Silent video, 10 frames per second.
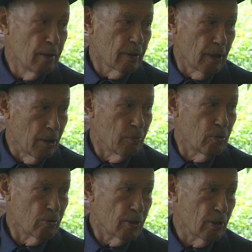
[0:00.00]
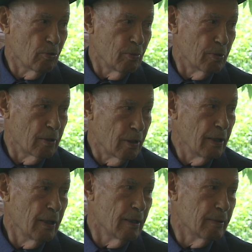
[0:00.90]
came to Chateau
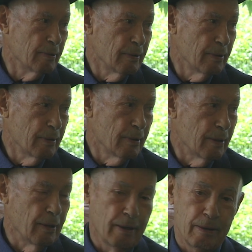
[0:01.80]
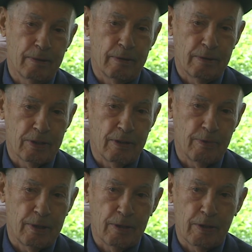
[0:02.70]
Montelena, and
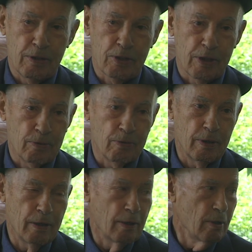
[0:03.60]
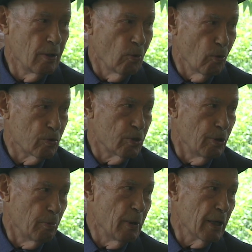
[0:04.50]
seventy-three Chardonnay was in
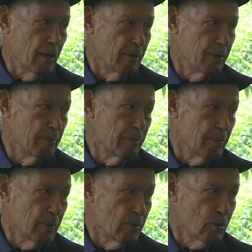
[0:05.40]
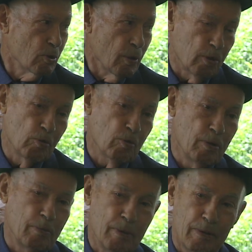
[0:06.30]
the barrel. So I took
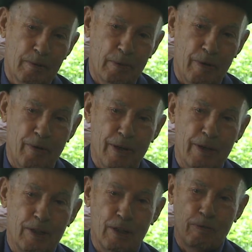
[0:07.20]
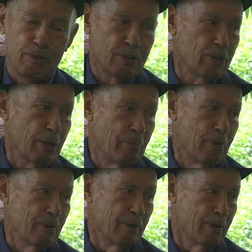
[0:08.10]
him by wine thief the sample
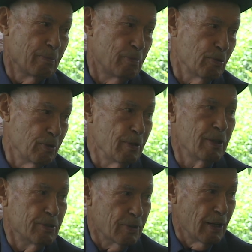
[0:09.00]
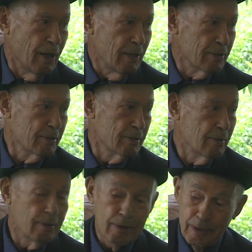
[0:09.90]
and put in his glass, and
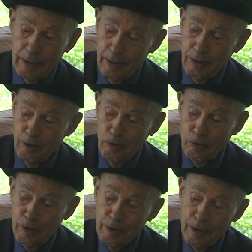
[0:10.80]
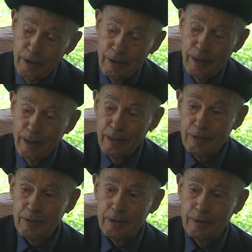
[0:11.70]
he looked in the
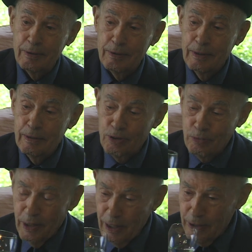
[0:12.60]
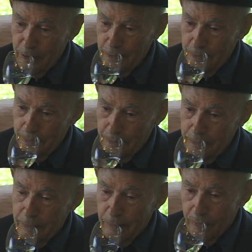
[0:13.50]
glass and smelled it,
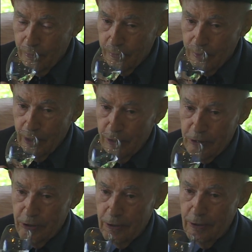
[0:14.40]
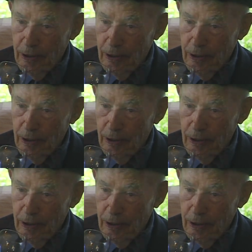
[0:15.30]
tasted it,